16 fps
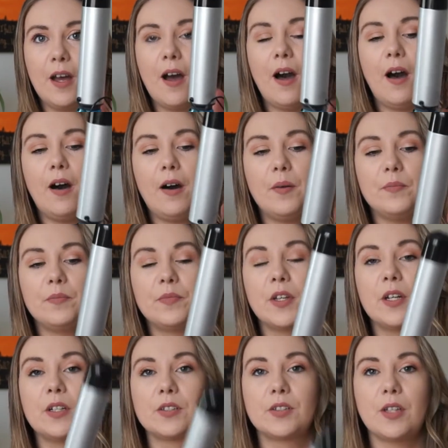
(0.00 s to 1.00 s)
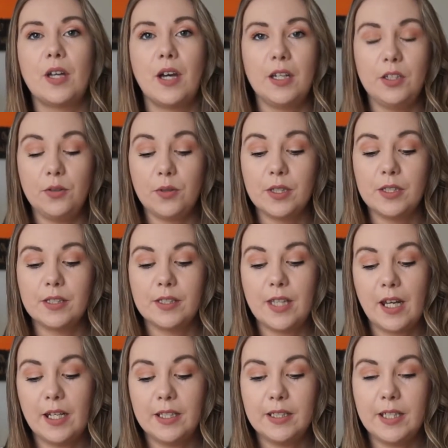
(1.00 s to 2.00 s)
Um, so that you can
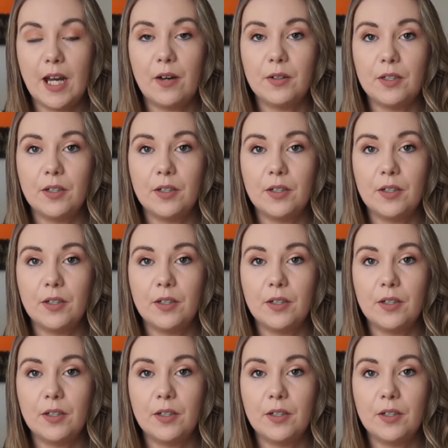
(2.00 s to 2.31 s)
set it down and